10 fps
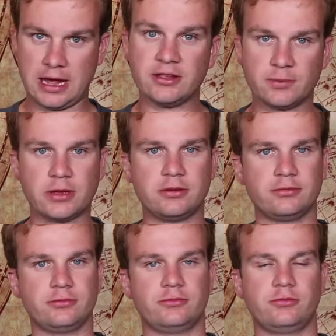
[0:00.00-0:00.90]
has
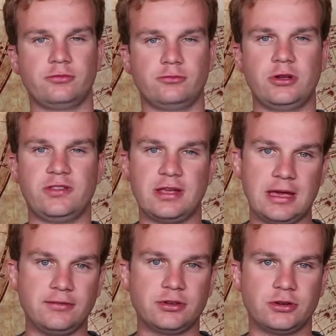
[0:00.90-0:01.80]
been
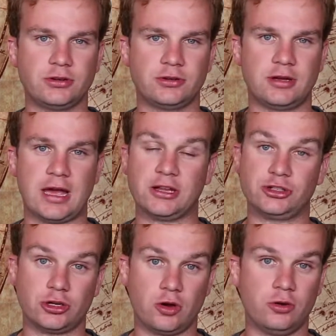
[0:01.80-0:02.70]
received and
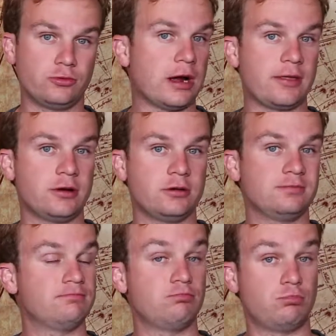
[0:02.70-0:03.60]
shown rather
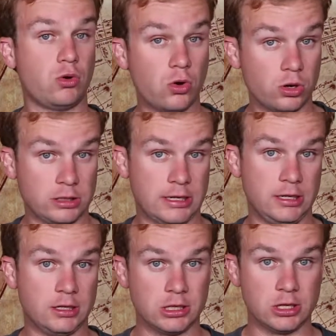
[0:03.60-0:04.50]

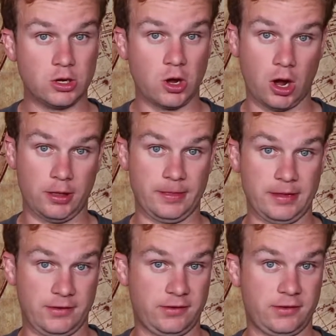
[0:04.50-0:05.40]
poorly on
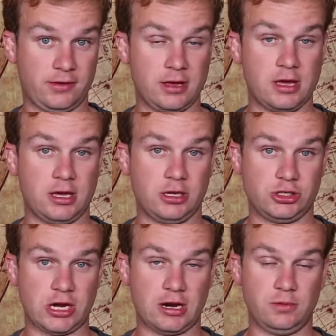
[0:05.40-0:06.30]
this
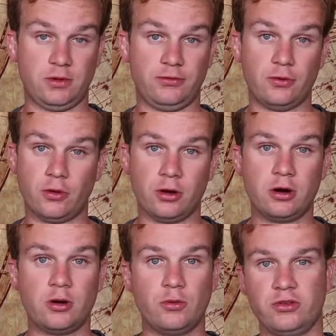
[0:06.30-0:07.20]
channel
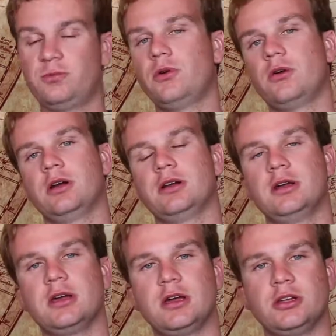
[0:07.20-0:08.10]
before, was
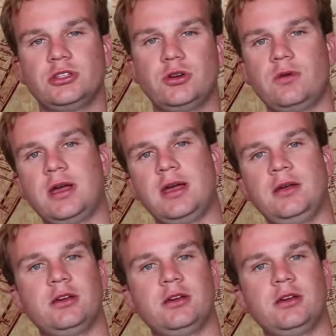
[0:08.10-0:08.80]
born to a